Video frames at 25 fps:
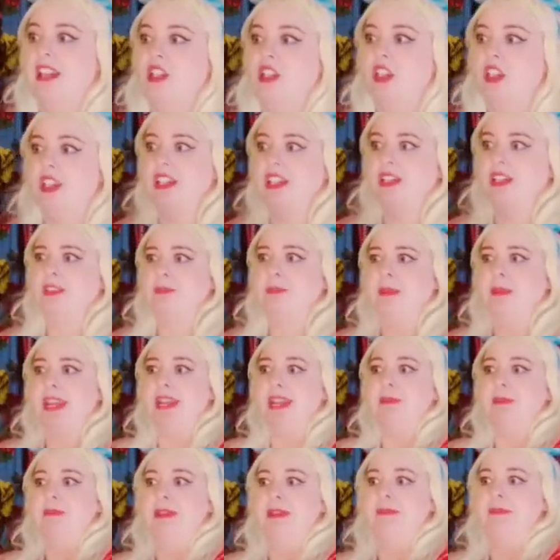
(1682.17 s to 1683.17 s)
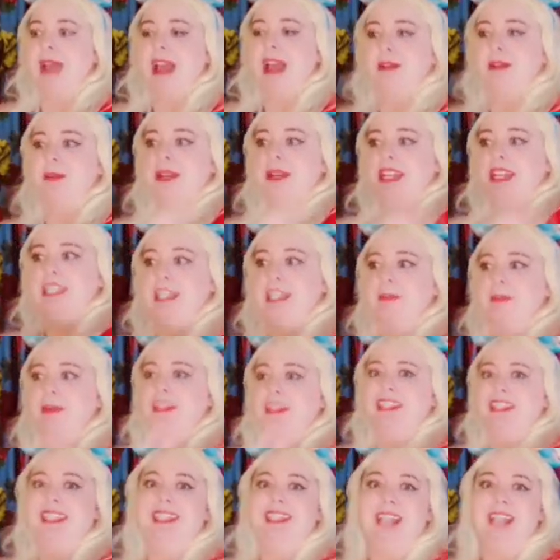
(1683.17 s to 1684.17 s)
To look at the mini min tippy
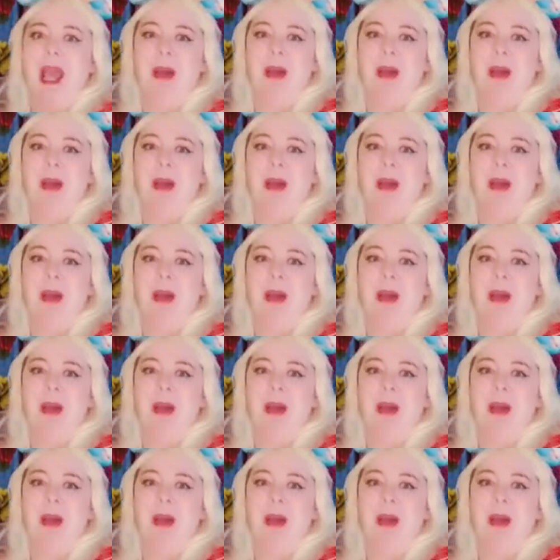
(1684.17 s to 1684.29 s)
tip.